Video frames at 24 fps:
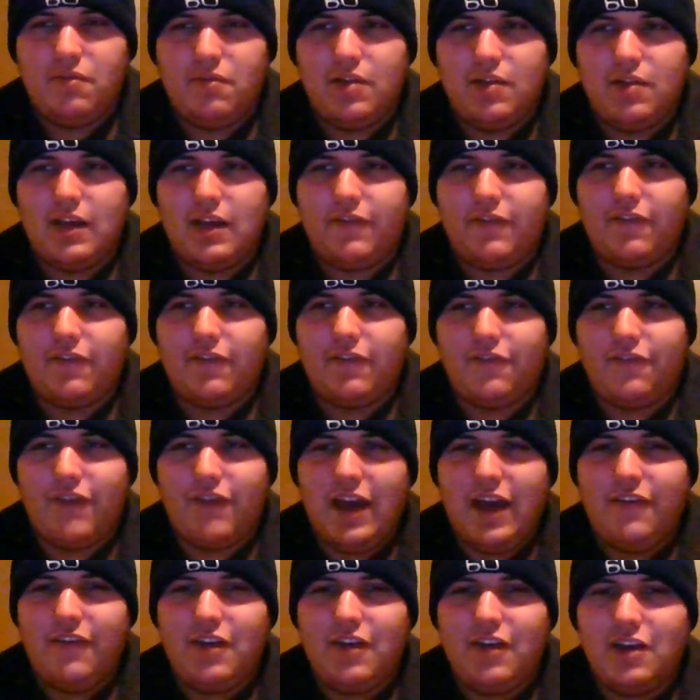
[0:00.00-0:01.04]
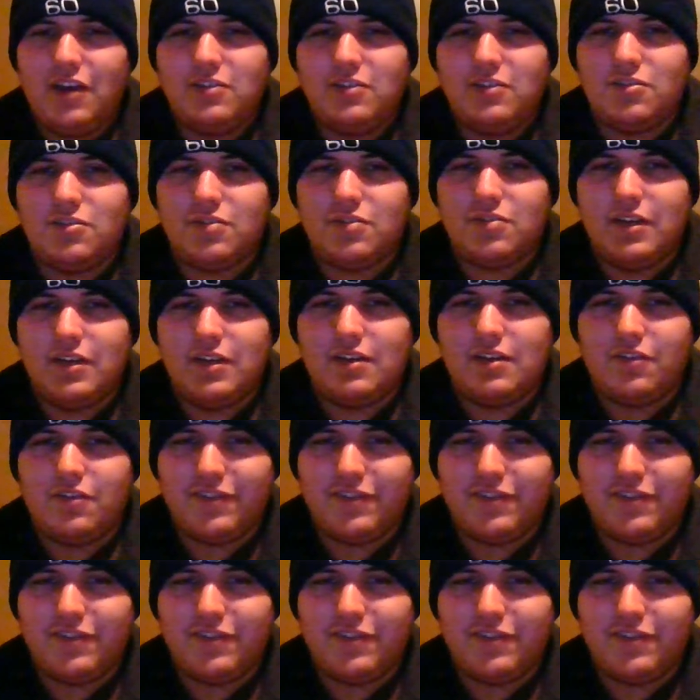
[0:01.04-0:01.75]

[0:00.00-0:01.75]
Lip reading: Like for 500